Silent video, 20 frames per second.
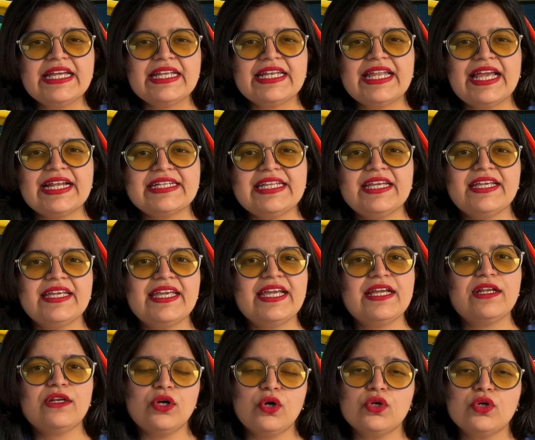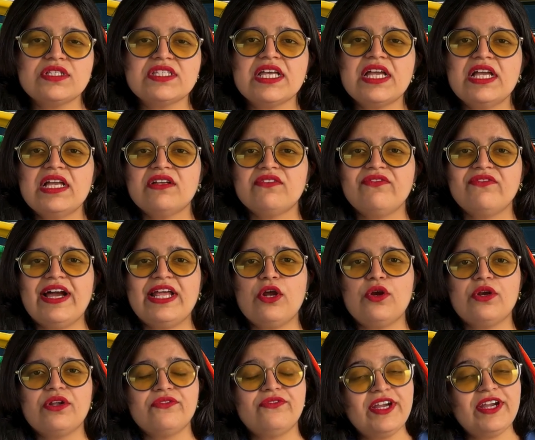like taking notes while
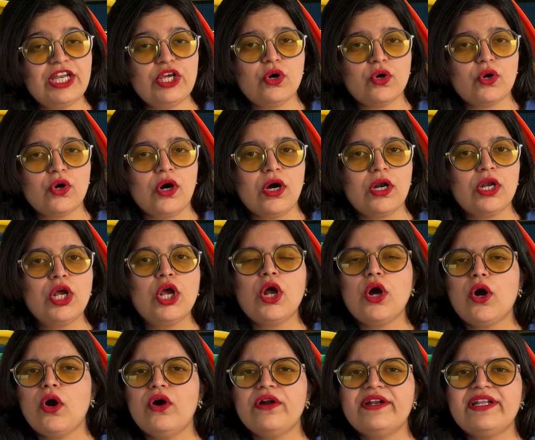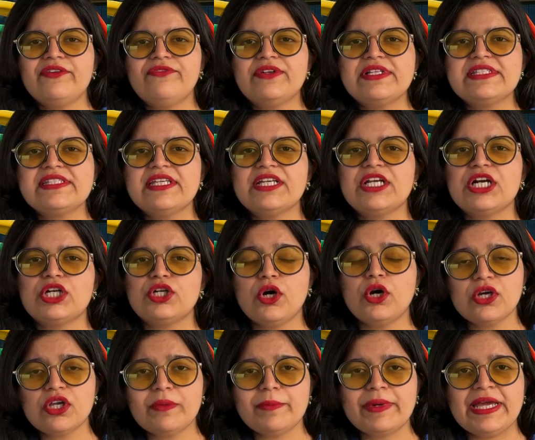on a video call or referencing a
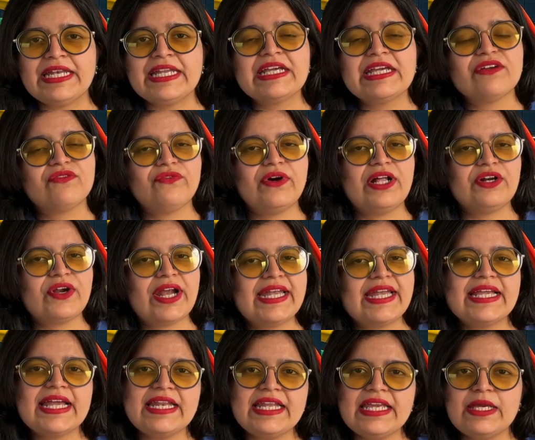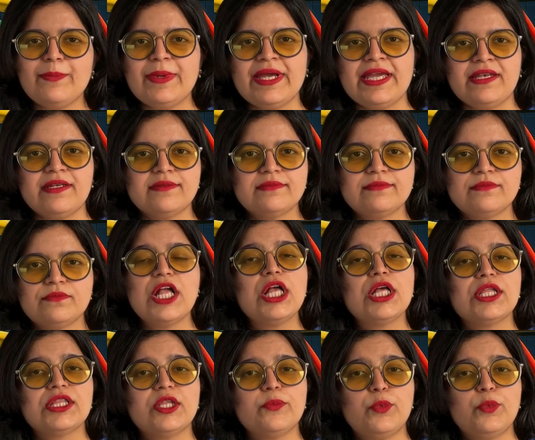document while writing an email.
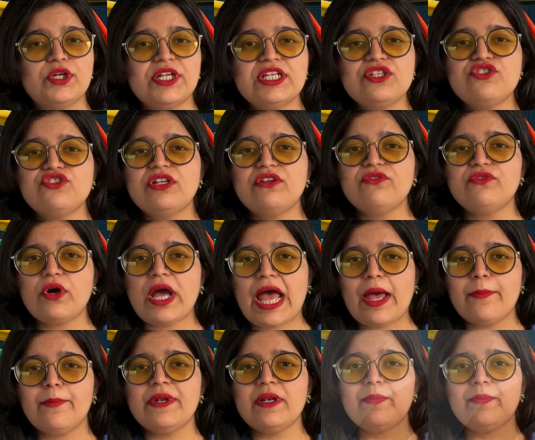The potential for Apple